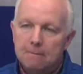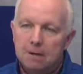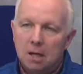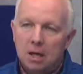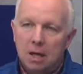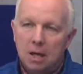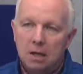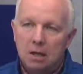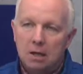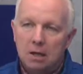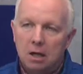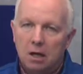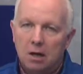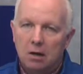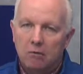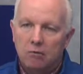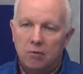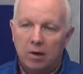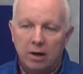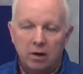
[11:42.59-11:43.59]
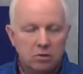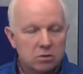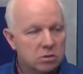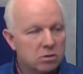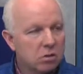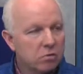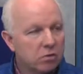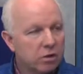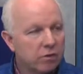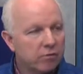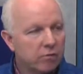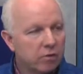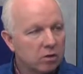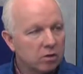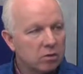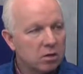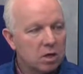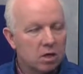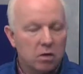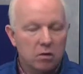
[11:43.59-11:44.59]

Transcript: And Franklin's no different.